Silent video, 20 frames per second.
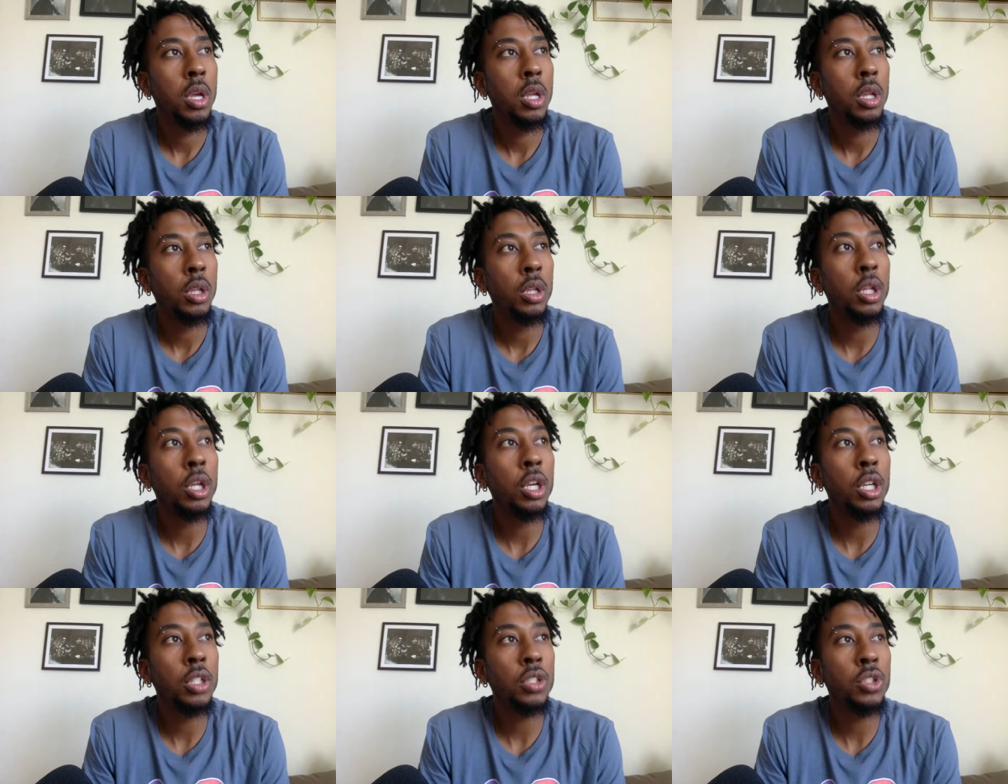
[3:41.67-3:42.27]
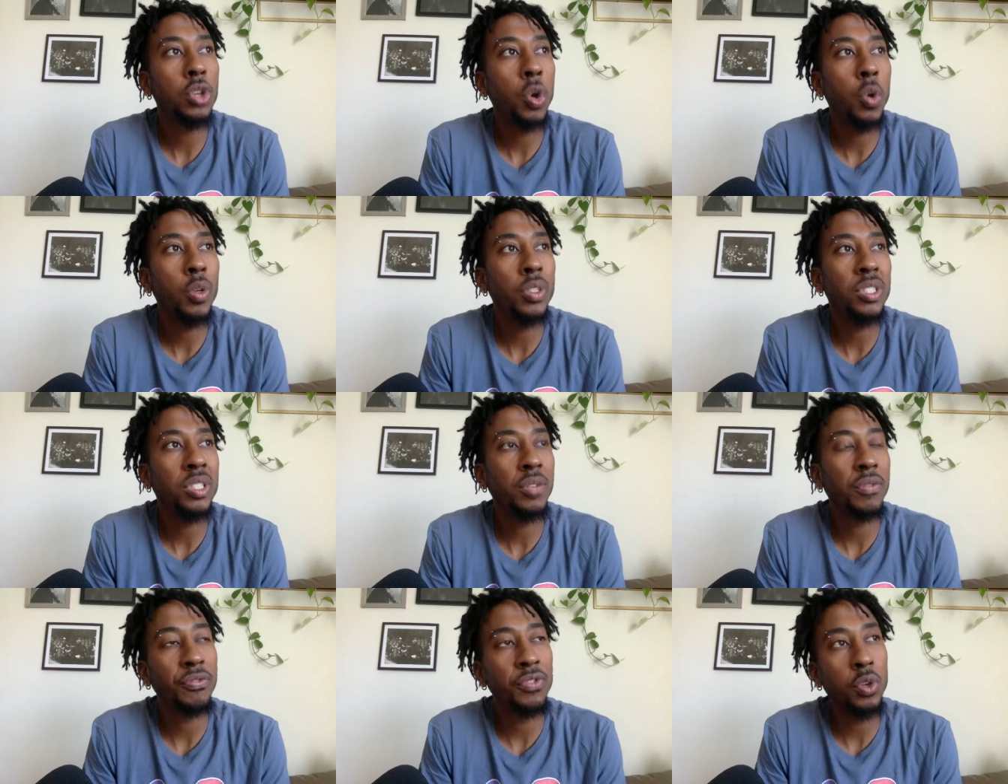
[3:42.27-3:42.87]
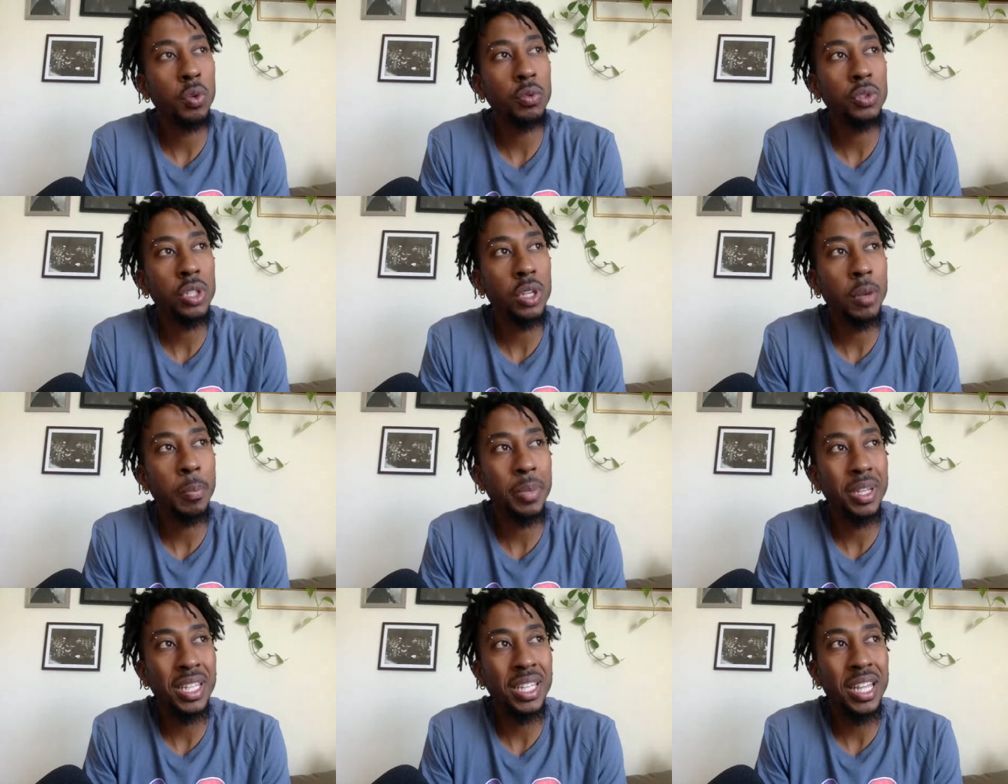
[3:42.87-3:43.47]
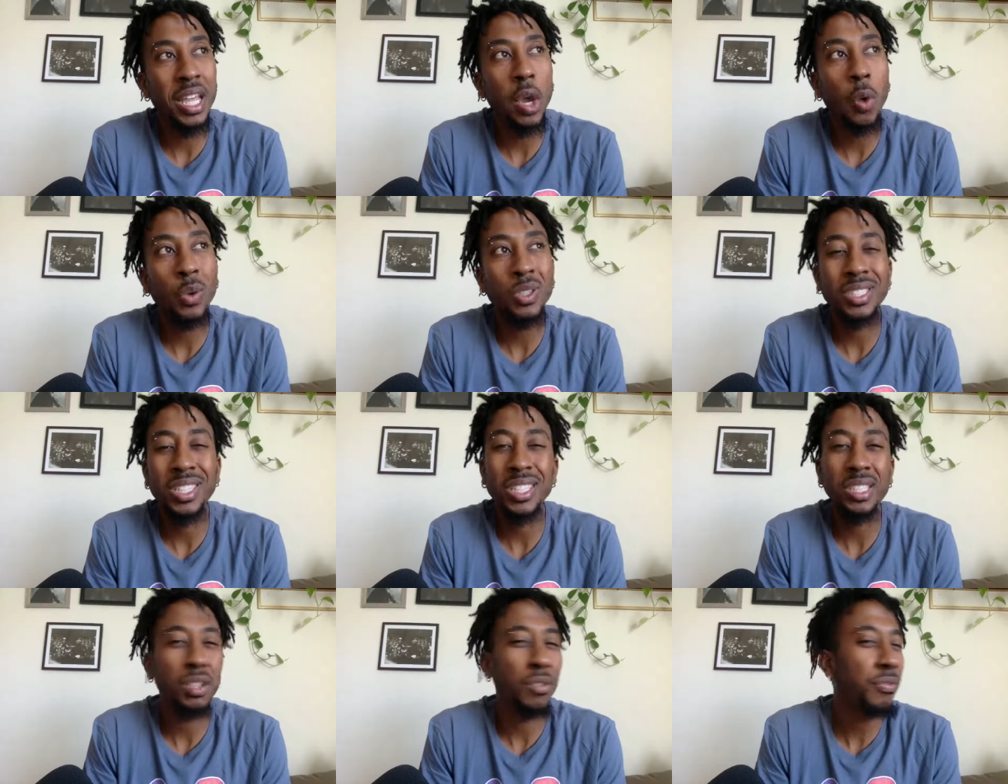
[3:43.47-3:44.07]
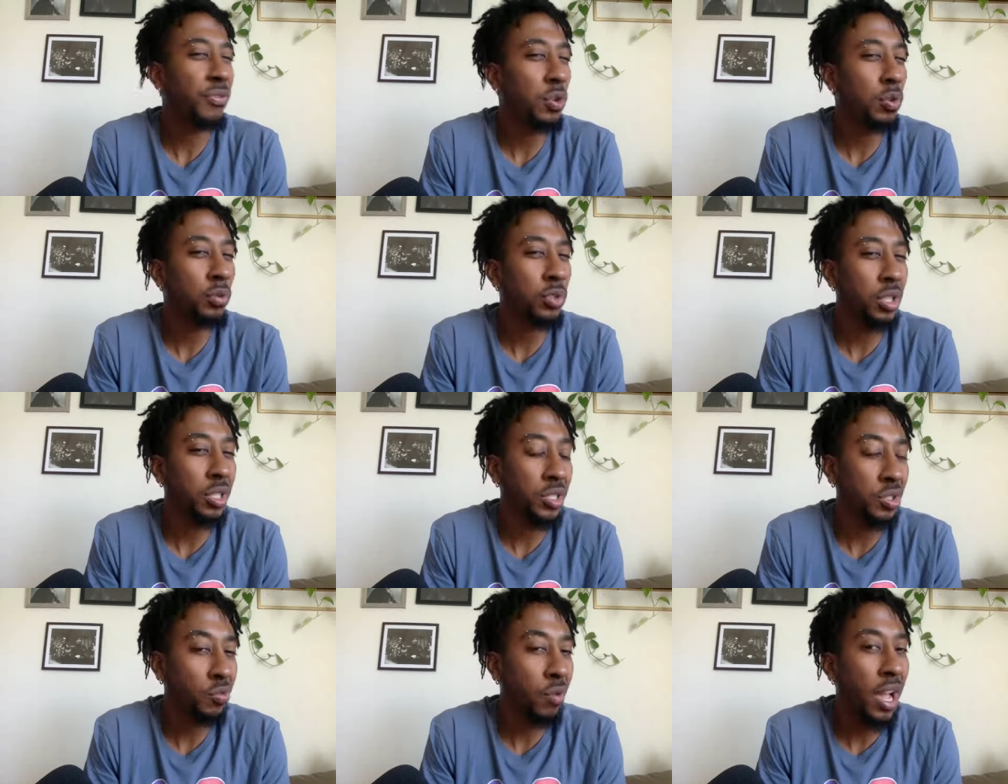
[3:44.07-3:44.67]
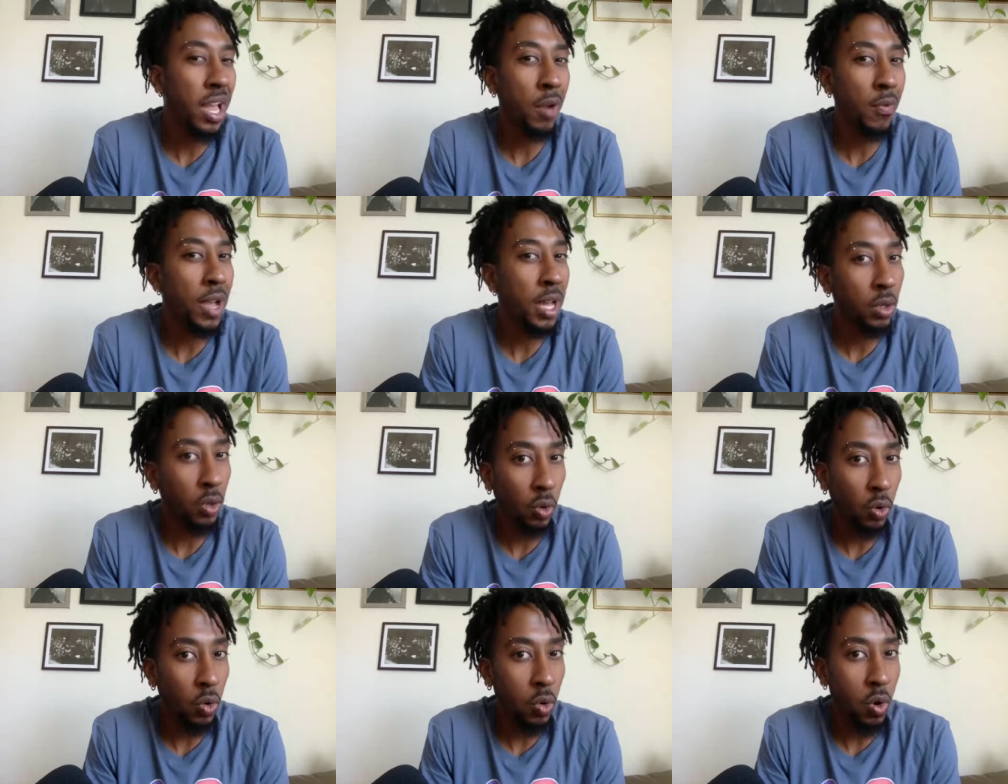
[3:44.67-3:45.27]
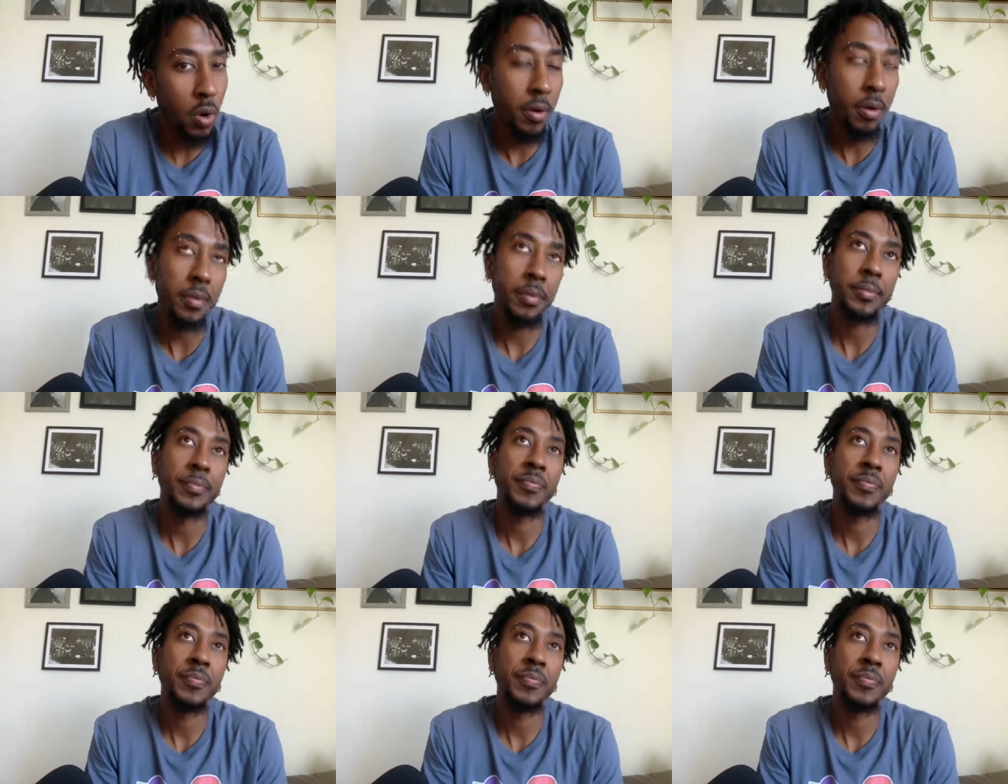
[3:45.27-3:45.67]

look towards the future, but then they always think the future is right around the corner